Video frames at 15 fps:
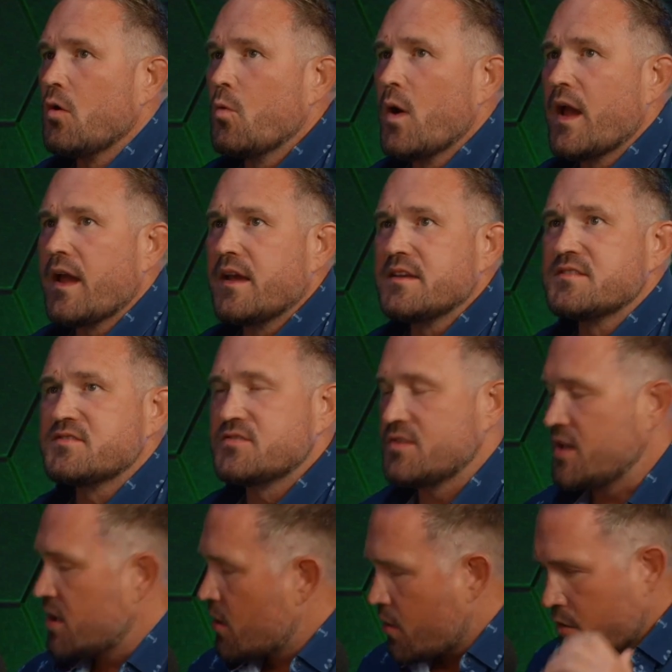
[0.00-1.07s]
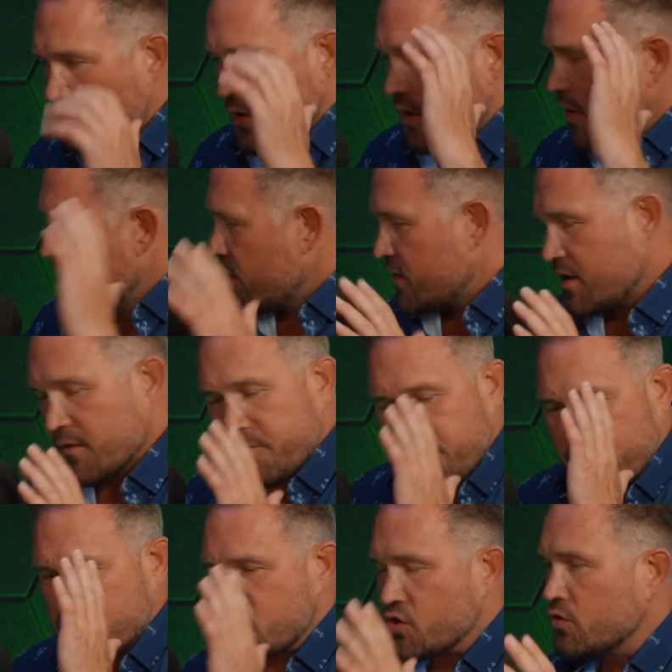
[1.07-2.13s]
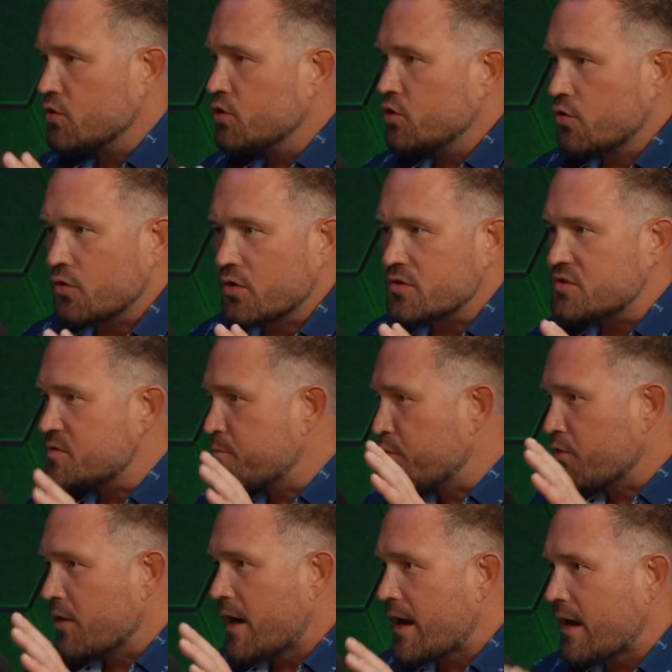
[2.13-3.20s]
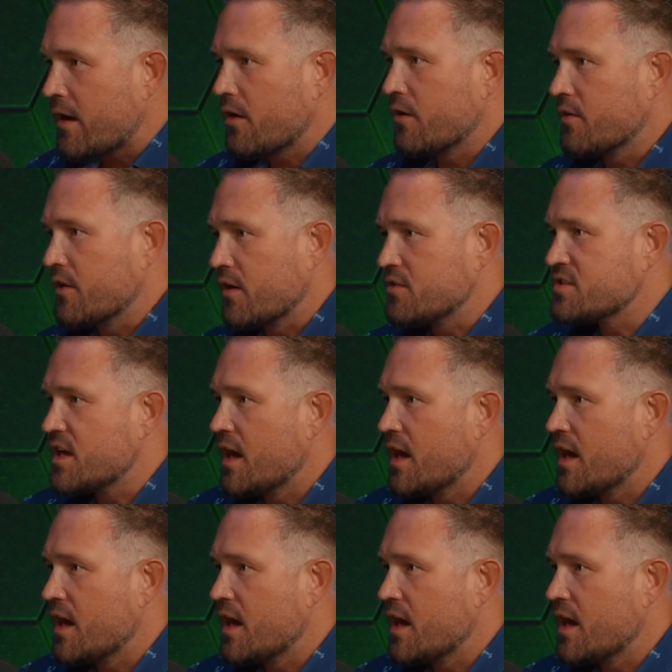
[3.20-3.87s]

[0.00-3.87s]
always, you know, the official Lord's Prayer? Or there